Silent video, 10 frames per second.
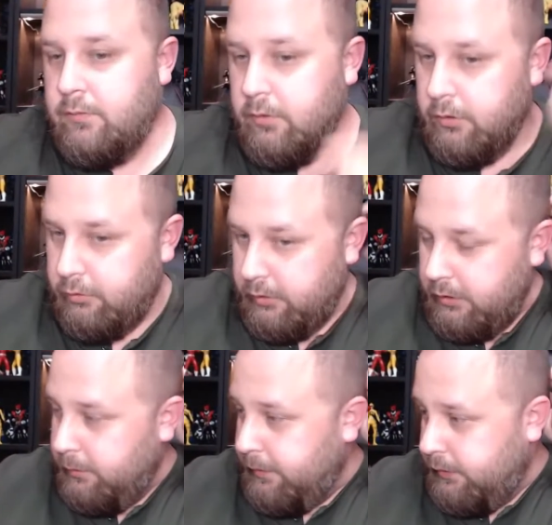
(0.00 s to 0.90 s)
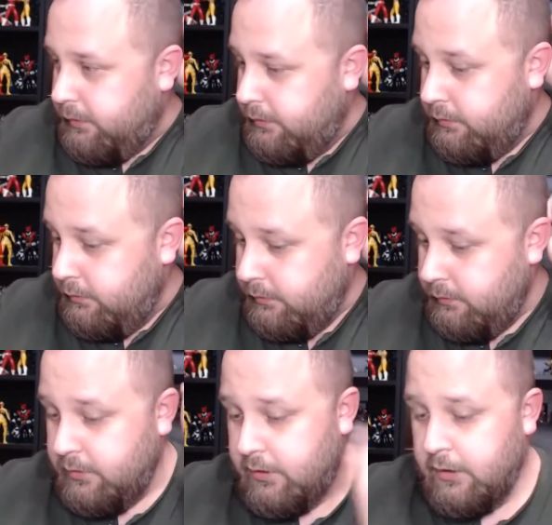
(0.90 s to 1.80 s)
For those who care about
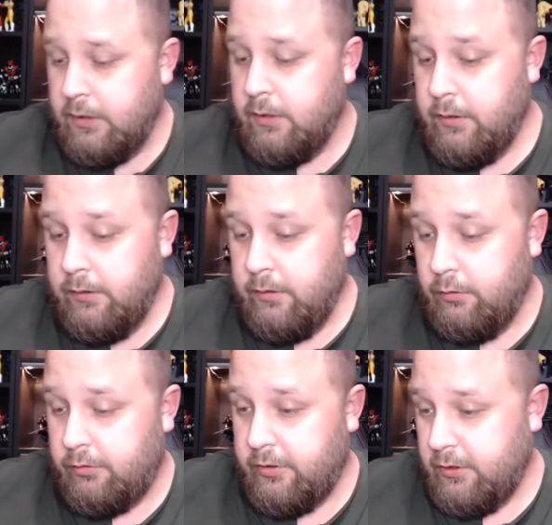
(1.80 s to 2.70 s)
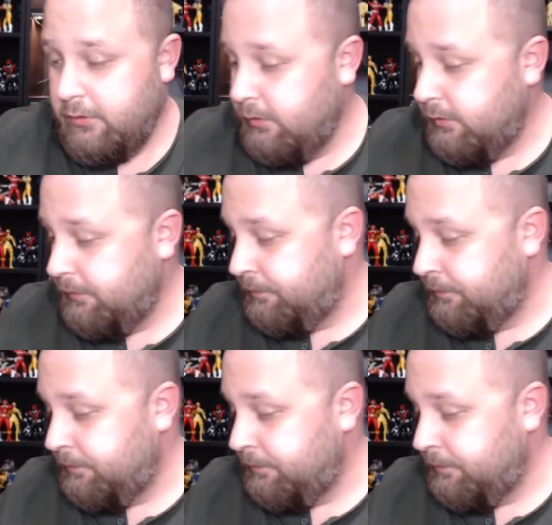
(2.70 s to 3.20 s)
those things.